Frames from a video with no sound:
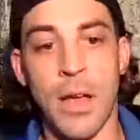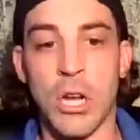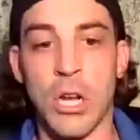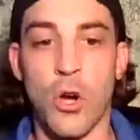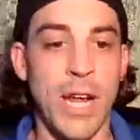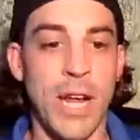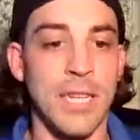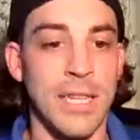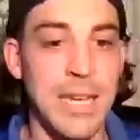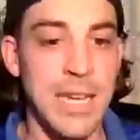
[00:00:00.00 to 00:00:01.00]
I'm going to go right
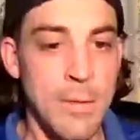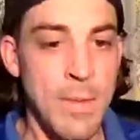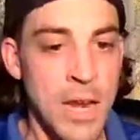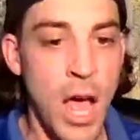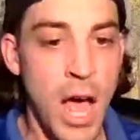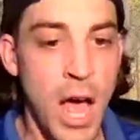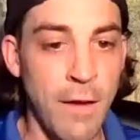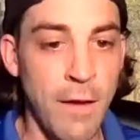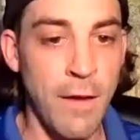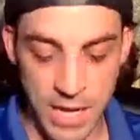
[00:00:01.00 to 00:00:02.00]
to the Neiman,
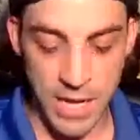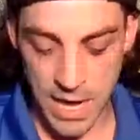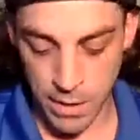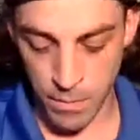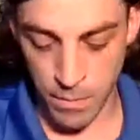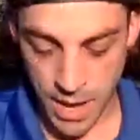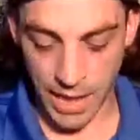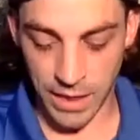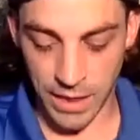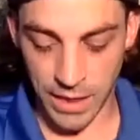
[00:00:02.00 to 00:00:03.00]
Hovland, and Im.
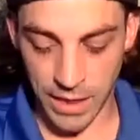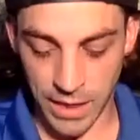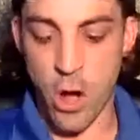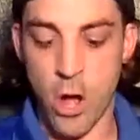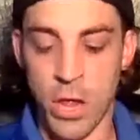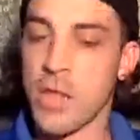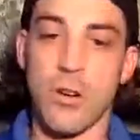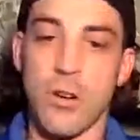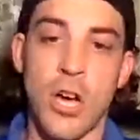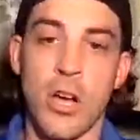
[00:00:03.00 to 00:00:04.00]
I love them all.
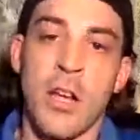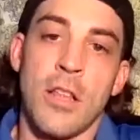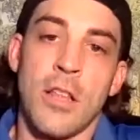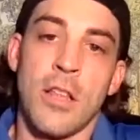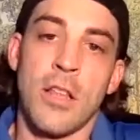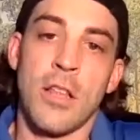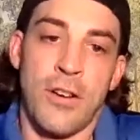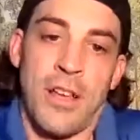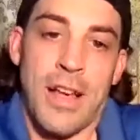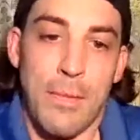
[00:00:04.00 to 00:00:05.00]
They're young. They're
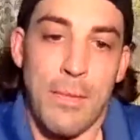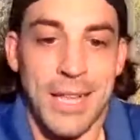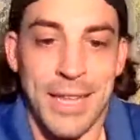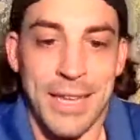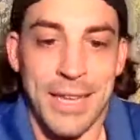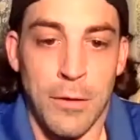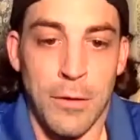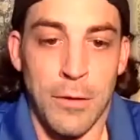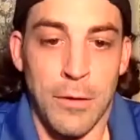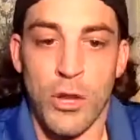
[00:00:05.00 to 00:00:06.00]
fun. I'm going to click them.
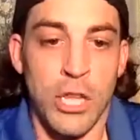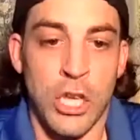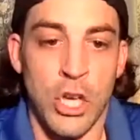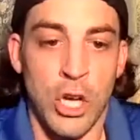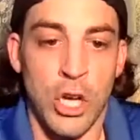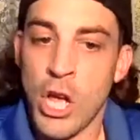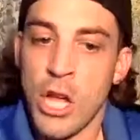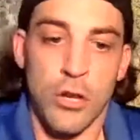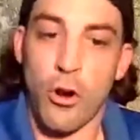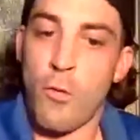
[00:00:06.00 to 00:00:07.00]
They're really good.
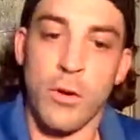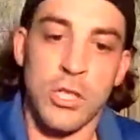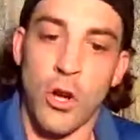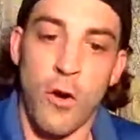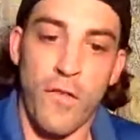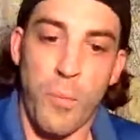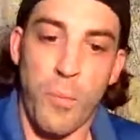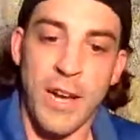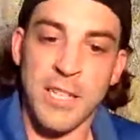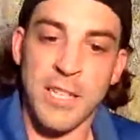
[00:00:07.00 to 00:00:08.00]
They're almost
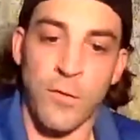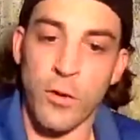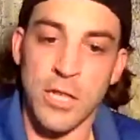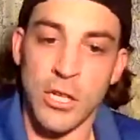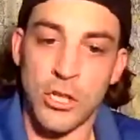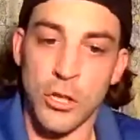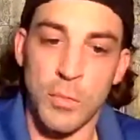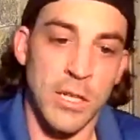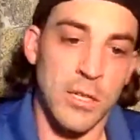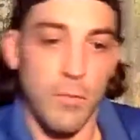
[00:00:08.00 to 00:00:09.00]
overpriced for what they should
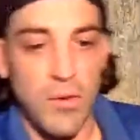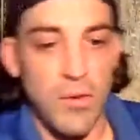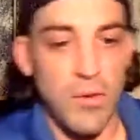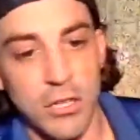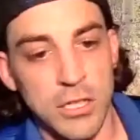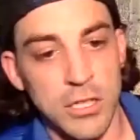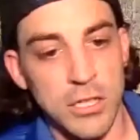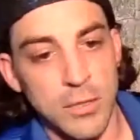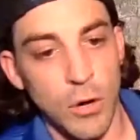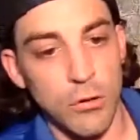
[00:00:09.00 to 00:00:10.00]
be, so maybe that'll
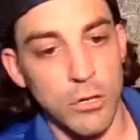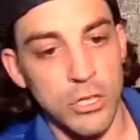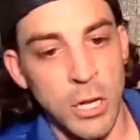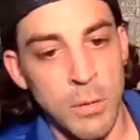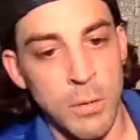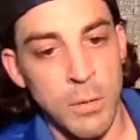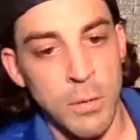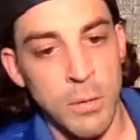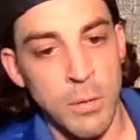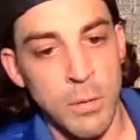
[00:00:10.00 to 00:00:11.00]
temper some ownership.
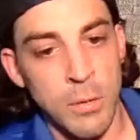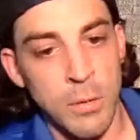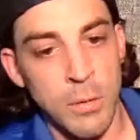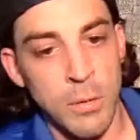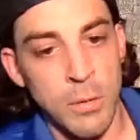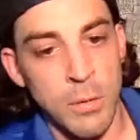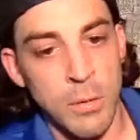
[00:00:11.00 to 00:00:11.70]
But these are the